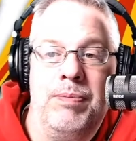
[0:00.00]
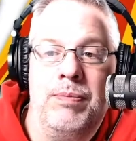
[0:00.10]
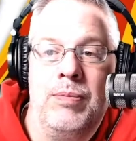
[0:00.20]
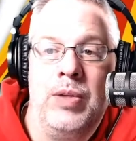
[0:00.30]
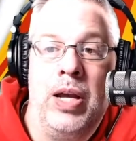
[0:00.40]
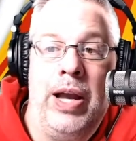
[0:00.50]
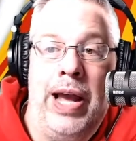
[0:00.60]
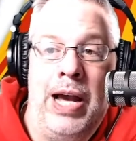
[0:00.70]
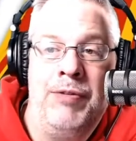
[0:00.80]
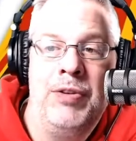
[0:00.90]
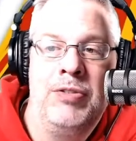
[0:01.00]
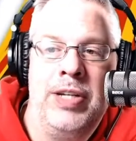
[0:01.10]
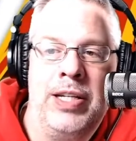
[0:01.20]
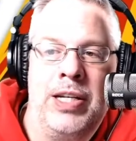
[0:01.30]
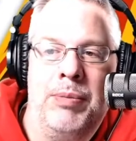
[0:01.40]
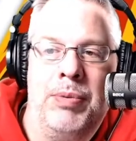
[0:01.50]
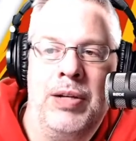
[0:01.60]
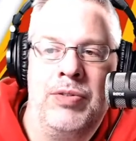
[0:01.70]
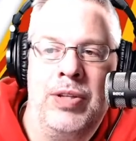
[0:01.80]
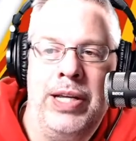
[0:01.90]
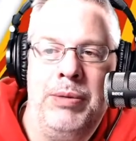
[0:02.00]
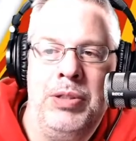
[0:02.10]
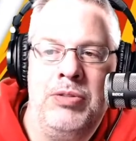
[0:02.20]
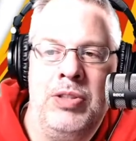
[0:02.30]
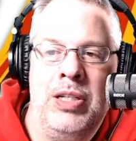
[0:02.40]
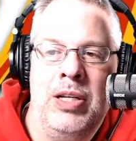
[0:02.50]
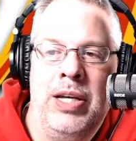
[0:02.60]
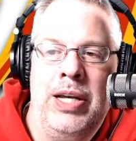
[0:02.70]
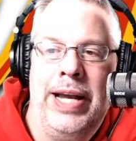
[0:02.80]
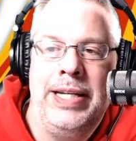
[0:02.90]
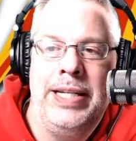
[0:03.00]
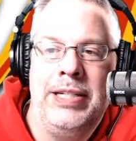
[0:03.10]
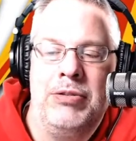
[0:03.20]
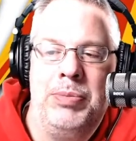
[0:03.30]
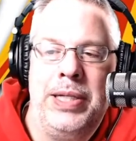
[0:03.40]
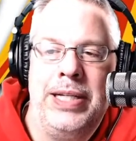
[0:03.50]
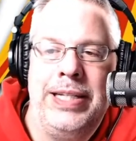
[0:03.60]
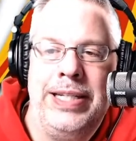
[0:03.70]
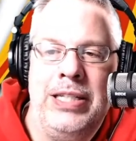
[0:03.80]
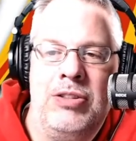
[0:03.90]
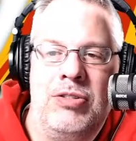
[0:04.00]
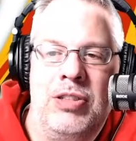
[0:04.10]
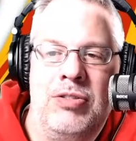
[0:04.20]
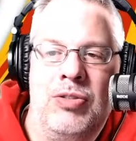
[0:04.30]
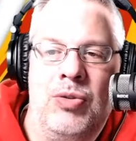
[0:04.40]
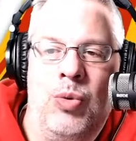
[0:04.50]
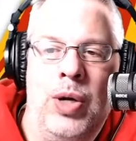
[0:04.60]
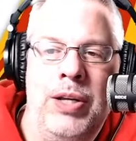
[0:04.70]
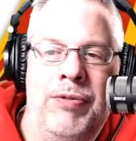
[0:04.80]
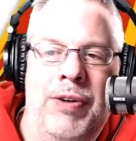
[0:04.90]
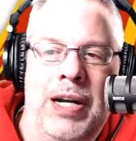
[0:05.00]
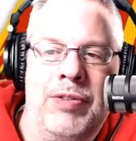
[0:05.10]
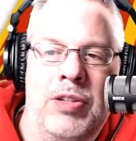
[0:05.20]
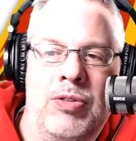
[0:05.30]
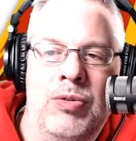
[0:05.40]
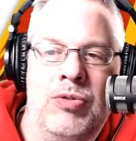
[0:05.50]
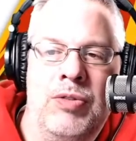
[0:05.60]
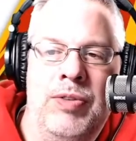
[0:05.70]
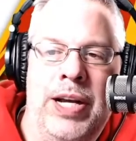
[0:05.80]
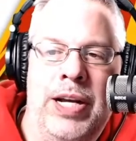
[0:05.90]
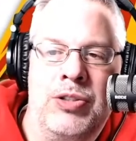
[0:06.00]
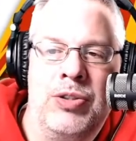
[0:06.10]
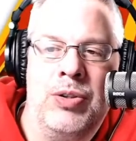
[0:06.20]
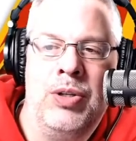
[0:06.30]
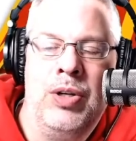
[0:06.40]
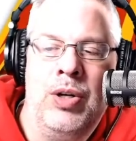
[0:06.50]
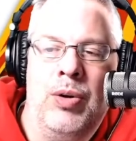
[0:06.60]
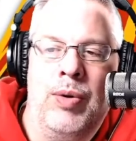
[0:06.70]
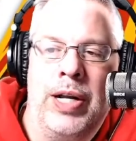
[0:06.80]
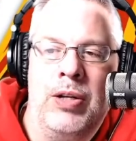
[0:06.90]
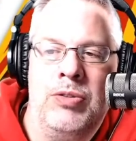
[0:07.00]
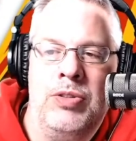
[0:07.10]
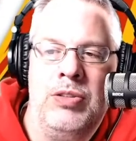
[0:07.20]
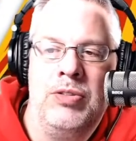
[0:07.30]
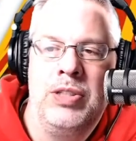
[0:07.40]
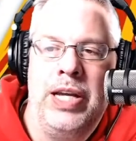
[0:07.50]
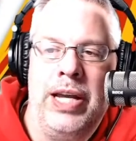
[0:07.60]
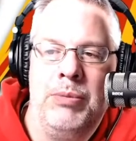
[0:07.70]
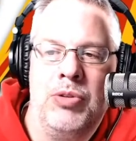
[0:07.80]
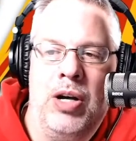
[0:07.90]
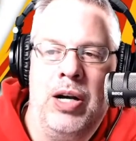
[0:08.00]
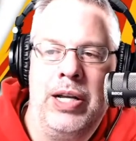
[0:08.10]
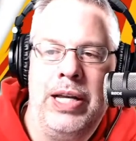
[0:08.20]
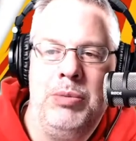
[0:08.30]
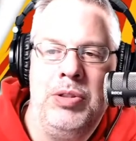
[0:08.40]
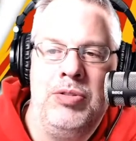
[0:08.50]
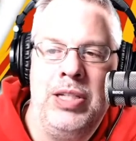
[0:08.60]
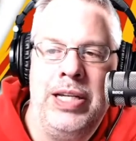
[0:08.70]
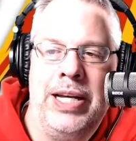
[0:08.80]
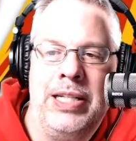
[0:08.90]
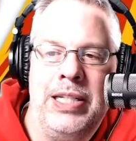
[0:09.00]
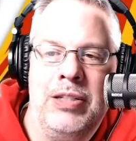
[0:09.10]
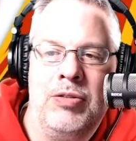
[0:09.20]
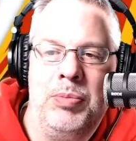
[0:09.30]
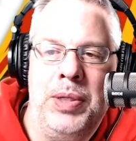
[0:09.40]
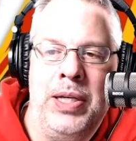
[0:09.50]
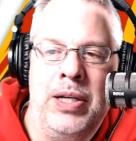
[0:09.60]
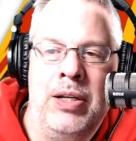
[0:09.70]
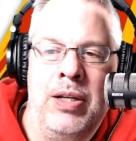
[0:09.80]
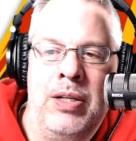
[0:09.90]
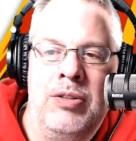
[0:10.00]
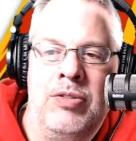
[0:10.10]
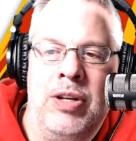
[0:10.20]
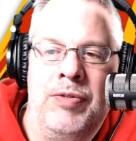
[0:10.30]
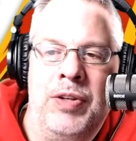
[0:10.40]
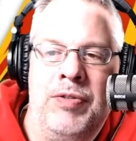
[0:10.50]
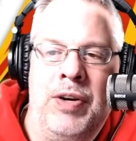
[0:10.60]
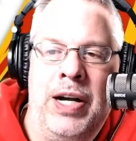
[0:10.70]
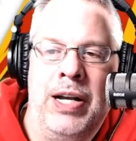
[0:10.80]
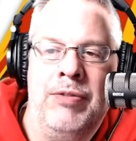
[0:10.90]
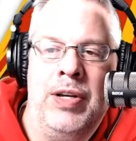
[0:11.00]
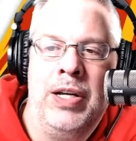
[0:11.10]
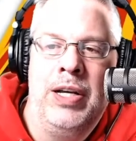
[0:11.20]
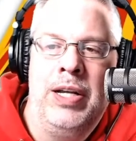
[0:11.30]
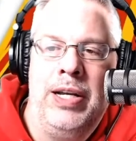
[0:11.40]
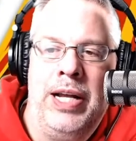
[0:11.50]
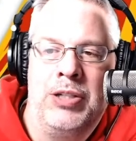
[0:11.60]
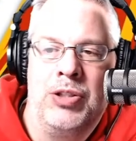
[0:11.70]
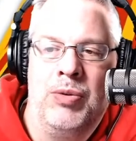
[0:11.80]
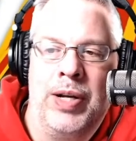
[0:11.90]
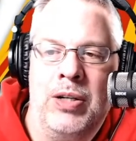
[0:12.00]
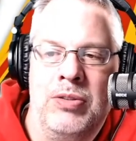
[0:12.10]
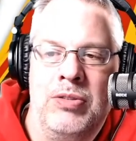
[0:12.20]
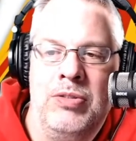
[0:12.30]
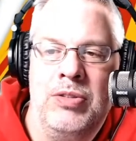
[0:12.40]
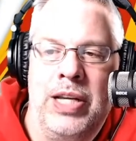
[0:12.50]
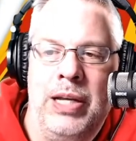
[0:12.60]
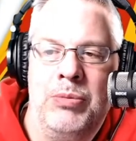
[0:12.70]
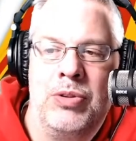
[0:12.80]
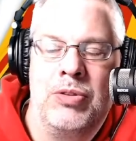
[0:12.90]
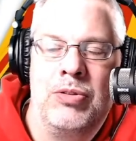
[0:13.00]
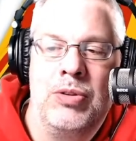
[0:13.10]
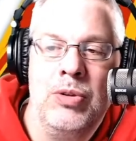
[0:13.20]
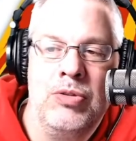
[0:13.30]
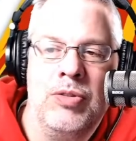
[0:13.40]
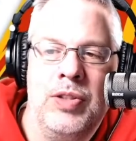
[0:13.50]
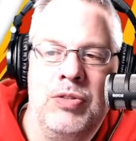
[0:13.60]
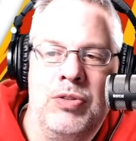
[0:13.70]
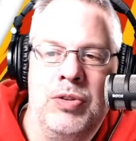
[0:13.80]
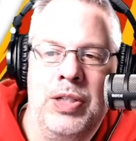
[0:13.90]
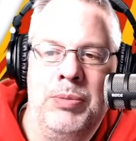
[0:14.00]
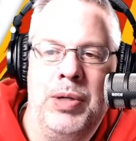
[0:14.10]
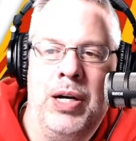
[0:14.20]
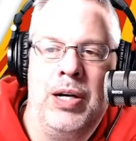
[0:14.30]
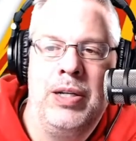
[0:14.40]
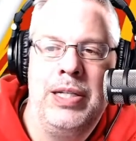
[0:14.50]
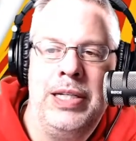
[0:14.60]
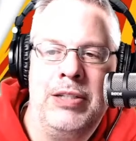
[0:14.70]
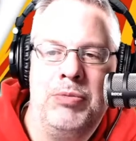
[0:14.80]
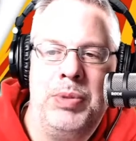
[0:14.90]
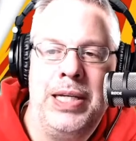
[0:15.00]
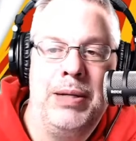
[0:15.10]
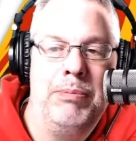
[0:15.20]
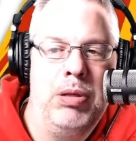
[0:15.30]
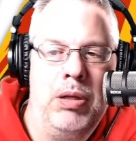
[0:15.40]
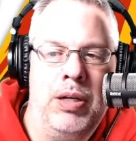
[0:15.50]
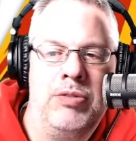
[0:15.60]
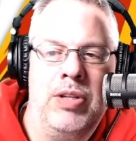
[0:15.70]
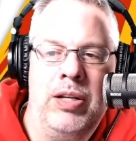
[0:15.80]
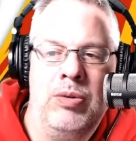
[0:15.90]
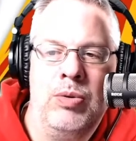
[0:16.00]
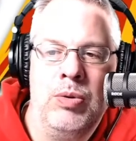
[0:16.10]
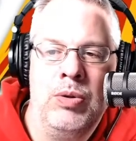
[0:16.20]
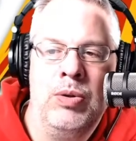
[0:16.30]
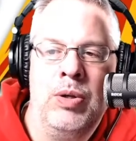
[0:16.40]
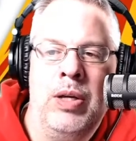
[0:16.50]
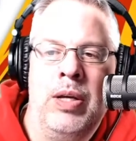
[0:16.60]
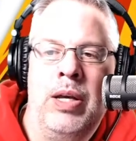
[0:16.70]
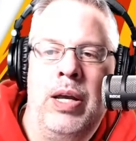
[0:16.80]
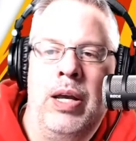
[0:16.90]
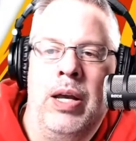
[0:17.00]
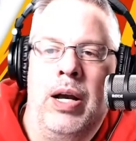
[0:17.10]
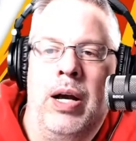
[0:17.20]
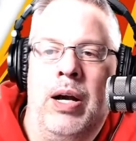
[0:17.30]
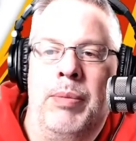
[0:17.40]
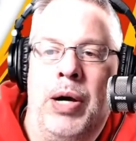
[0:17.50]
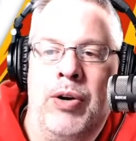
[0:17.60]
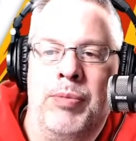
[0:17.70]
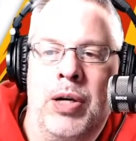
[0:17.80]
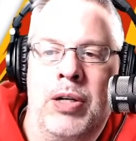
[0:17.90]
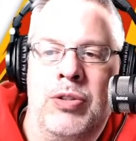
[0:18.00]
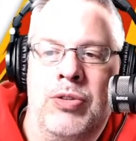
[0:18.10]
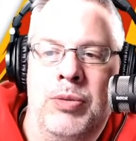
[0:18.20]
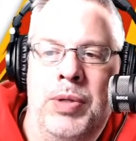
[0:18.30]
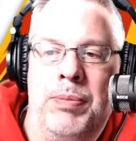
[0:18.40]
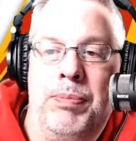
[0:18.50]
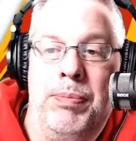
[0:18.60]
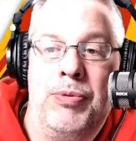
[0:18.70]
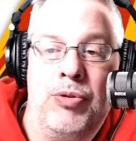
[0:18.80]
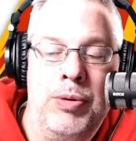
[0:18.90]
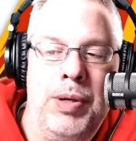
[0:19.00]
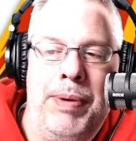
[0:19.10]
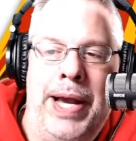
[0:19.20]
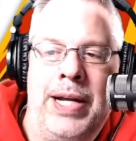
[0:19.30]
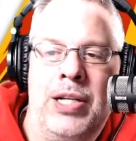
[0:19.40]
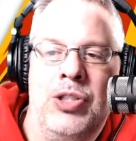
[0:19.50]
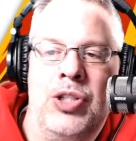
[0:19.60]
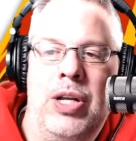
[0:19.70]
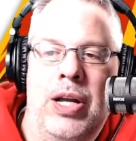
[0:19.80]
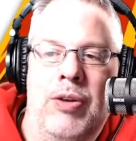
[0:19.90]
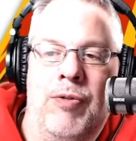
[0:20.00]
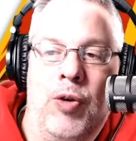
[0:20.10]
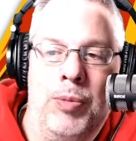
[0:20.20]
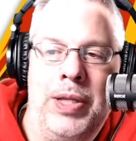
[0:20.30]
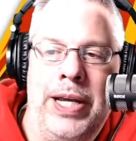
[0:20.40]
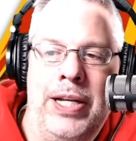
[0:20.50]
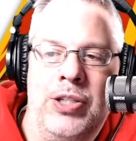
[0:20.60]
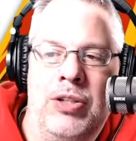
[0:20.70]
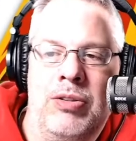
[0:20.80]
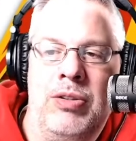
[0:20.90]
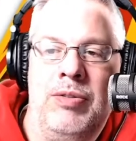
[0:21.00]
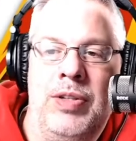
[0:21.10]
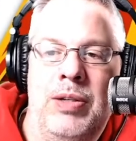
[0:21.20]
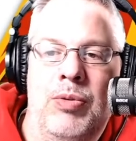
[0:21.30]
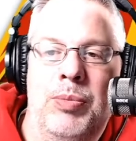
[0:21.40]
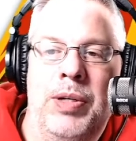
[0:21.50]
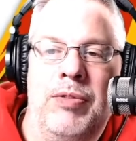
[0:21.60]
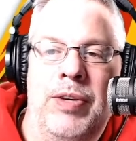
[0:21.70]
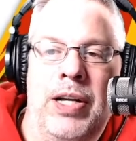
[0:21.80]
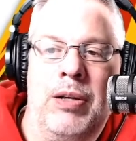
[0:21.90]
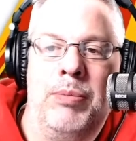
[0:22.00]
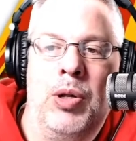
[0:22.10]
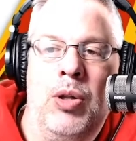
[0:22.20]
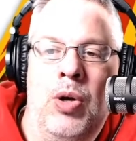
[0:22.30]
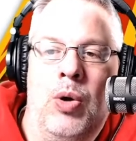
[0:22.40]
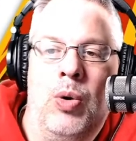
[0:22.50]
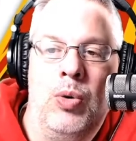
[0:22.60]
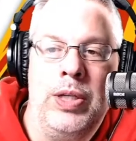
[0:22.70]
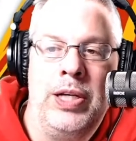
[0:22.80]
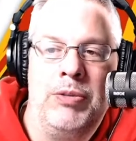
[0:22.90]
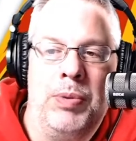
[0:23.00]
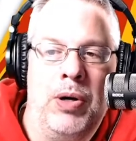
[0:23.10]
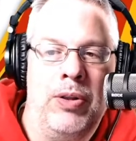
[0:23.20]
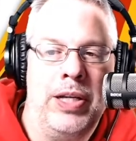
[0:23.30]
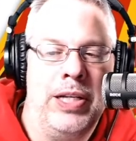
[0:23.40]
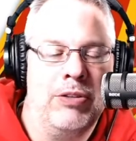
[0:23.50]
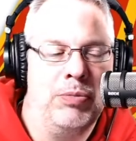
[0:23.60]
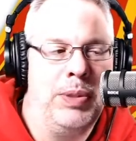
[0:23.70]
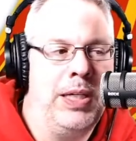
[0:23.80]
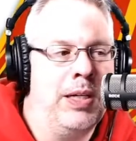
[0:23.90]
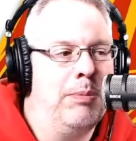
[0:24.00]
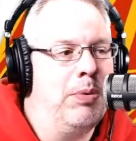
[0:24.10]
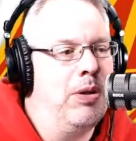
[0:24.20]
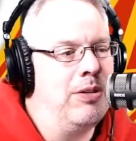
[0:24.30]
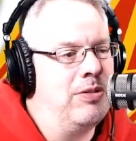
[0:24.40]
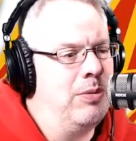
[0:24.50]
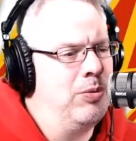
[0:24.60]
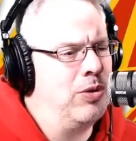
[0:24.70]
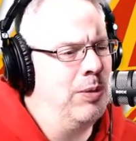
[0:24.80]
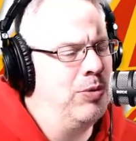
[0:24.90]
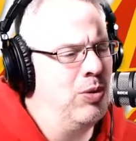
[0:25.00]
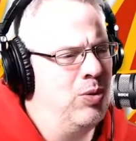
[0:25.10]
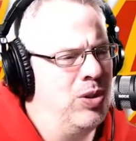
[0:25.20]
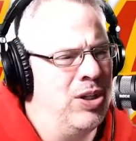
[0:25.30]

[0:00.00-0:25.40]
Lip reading: Half of the Stanley Cup playoffs on ABC and ESPN each season. 25 exclusive national regular season games on ABC and ESPN. 75 national regular season games exclusively streamed on ESPN Plus and Hulu. Out-of-market streaming package, formerly NHL TV, will be available only as part of the ESPN Plus subscription, which